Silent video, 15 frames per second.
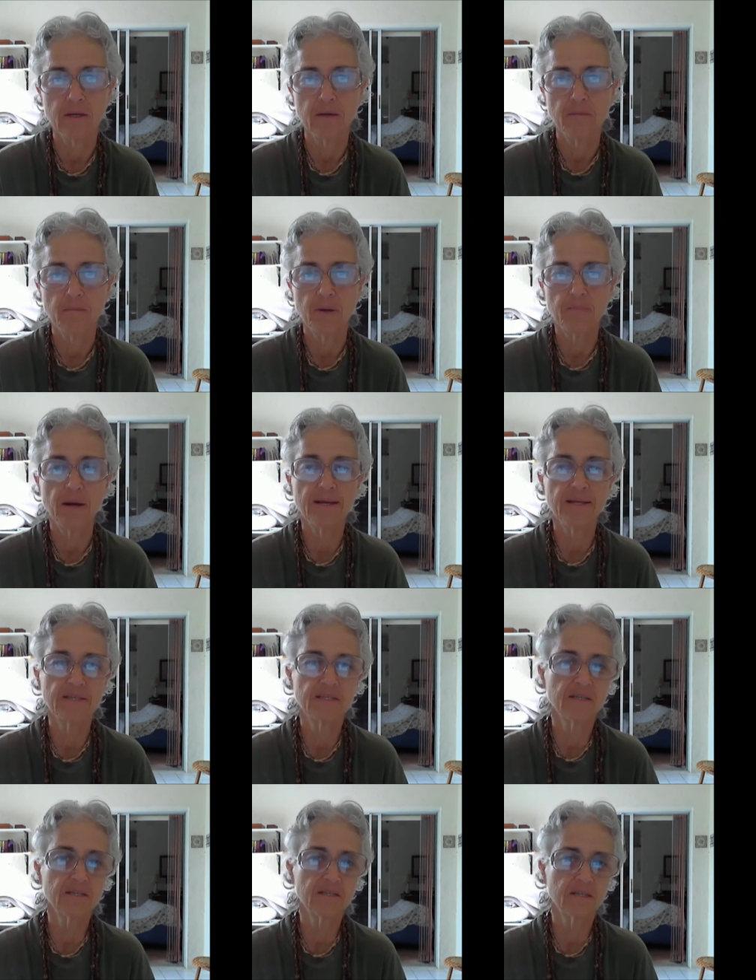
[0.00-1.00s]
But by
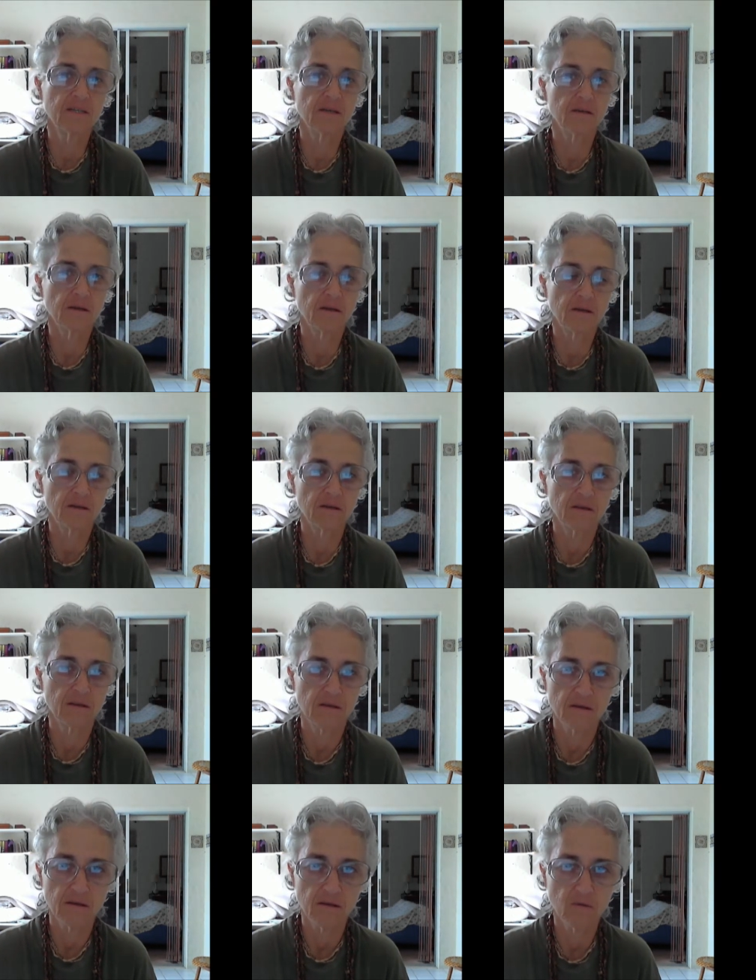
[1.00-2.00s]
insisting that
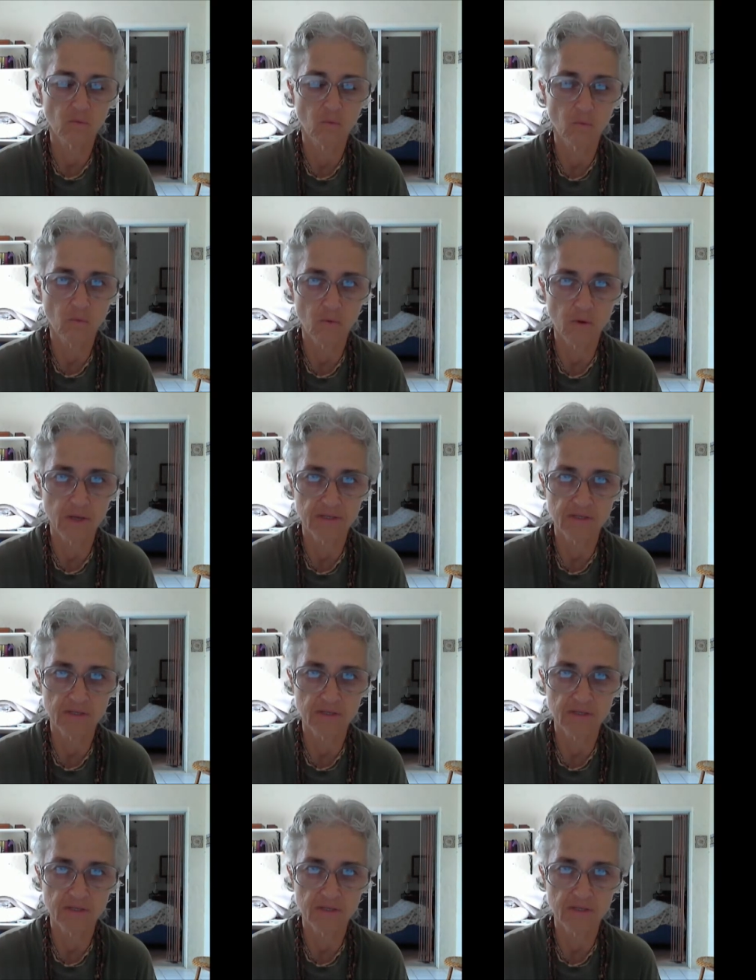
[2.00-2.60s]
it's